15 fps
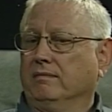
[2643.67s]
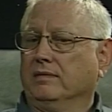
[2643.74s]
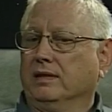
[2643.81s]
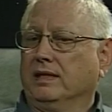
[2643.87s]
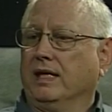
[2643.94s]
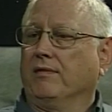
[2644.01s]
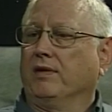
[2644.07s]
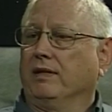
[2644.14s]

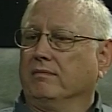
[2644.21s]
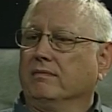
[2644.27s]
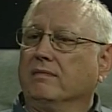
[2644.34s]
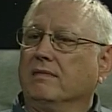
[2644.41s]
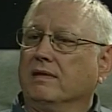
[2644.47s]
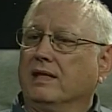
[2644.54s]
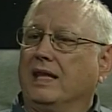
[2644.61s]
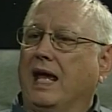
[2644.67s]
given
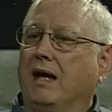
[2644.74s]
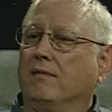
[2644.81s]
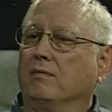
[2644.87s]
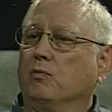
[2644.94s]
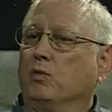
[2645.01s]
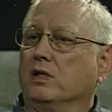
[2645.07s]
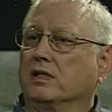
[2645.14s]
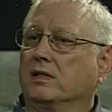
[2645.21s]
that
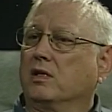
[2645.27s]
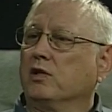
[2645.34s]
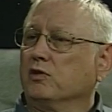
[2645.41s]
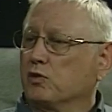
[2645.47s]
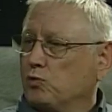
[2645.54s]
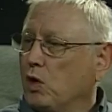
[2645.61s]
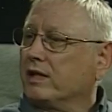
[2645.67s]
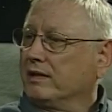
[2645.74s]
was
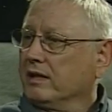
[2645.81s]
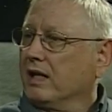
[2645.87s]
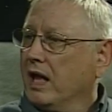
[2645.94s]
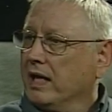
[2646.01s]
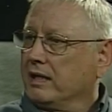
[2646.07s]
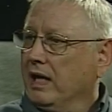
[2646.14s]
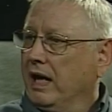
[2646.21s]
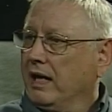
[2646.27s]
constructed
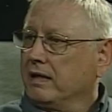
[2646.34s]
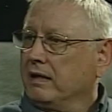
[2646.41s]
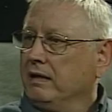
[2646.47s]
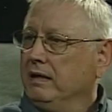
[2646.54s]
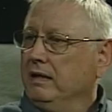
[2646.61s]
like that.